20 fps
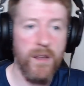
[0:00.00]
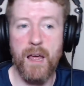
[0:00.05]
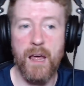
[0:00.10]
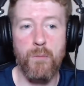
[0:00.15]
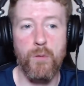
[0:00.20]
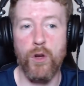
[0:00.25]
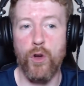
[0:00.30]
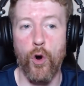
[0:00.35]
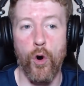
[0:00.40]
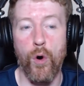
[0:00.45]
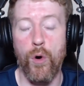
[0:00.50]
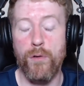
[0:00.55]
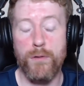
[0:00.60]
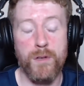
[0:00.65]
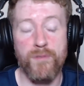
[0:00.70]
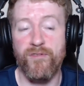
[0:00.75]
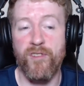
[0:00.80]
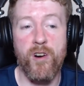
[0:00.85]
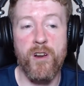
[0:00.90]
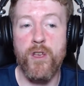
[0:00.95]
Then we'll go
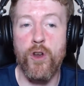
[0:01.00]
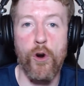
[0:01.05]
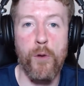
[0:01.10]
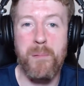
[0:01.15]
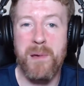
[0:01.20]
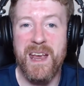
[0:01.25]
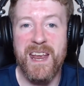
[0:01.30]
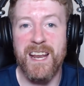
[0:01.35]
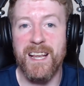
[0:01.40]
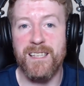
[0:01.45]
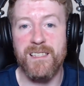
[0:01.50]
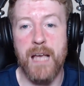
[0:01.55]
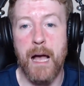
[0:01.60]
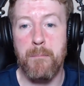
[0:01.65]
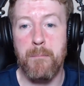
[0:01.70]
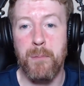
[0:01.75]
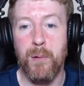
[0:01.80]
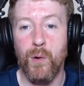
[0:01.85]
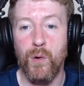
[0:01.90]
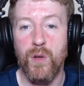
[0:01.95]
for a European
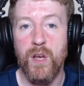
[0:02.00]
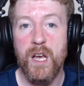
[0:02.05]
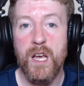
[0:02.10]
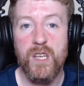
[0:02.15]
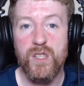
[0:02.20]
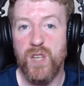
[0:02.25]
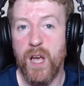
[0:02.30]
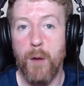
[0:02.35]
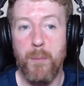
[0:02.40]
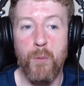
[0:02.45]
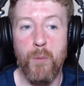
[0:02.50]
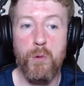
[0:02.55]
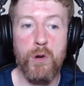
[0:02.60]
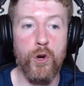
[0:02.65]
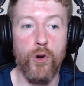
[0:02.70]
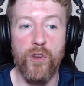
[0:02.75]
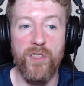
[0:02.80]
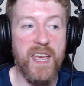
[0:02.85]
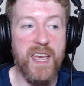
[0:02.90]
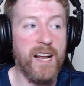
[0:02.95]
example. So how about we
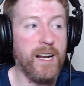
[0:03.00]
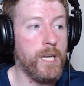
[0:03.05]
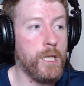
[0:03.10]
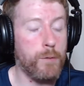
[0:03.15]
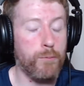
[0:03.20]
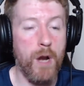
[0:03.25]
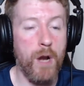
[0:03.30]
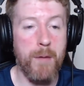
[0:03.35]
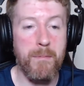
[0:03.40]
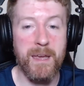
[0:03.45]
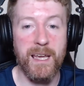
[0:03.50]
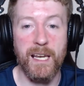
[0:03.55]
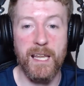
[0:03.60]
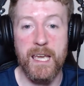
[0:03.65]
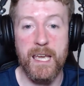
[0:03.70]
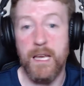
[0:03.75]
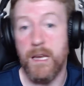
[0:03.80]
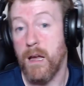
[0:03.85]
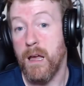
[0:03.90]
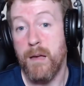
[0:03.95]
go to the English Premier
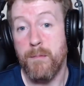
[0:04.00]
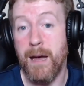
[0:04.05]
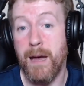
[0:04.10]
League?